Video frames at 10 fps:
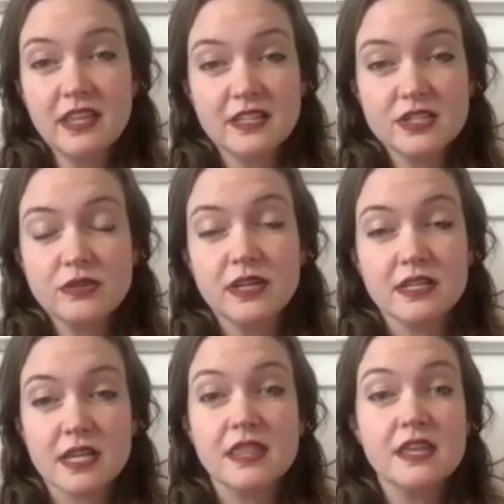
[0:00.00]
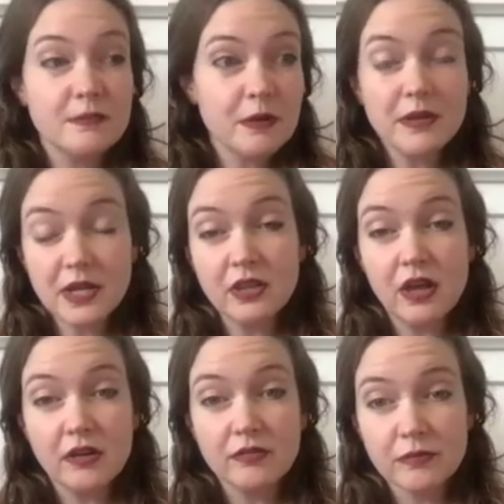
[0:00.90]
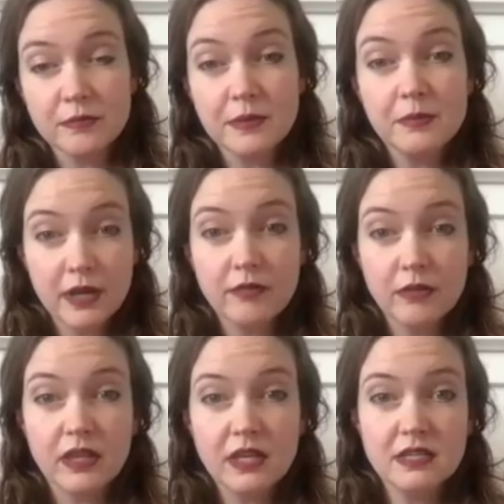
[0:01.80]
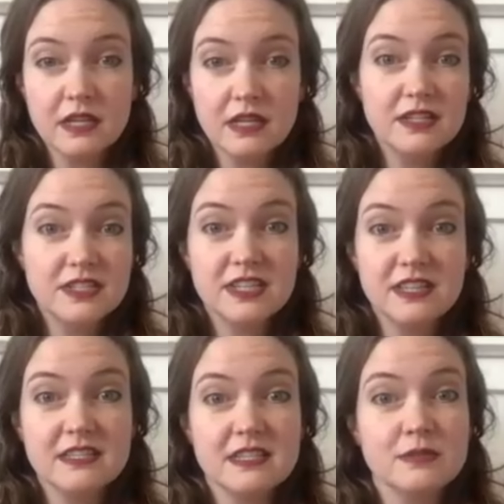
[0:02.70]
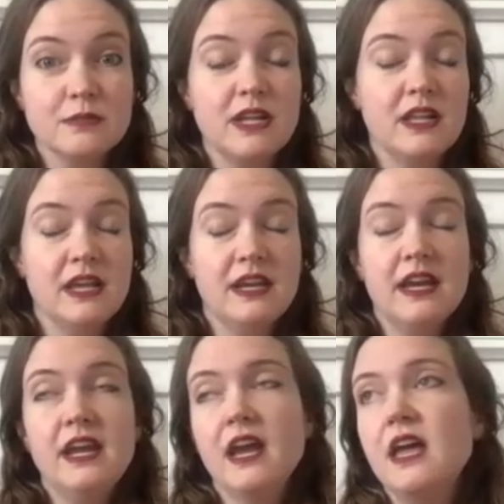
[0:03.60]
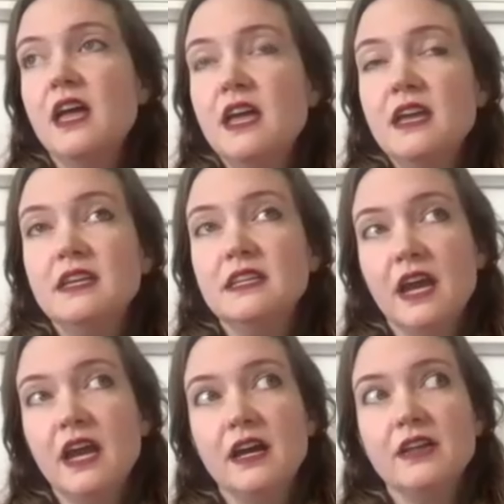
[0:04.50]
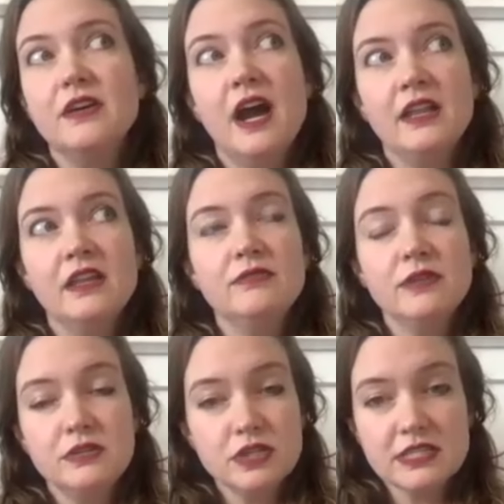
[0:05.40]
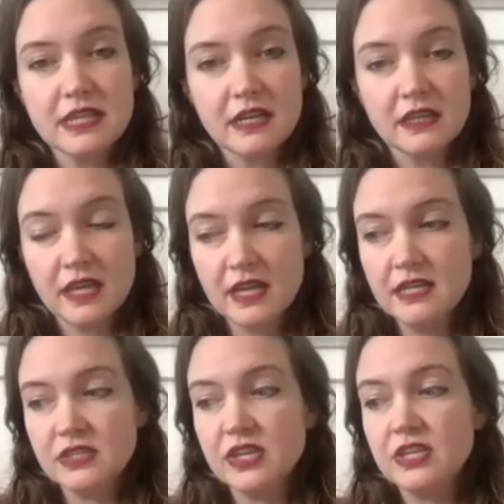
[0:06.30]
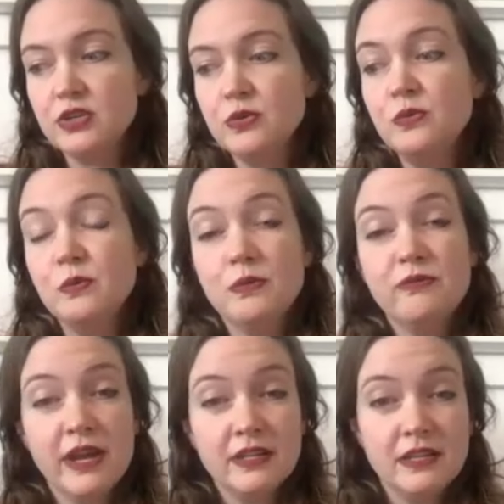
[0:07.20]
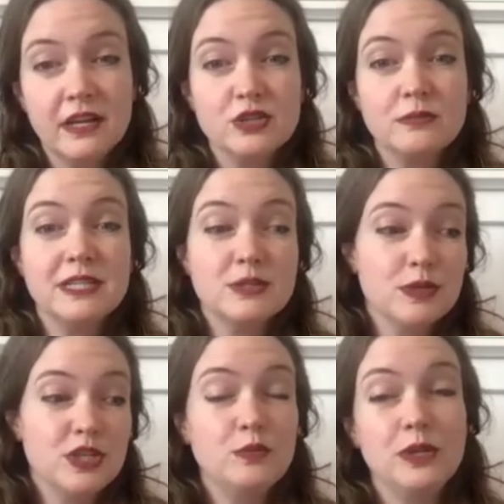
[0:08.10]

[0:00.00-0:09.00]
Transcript: that story because I think probably a lot of people can relate to this as well. And I, yeah, I love what you just said at the end that you finally got to a place where you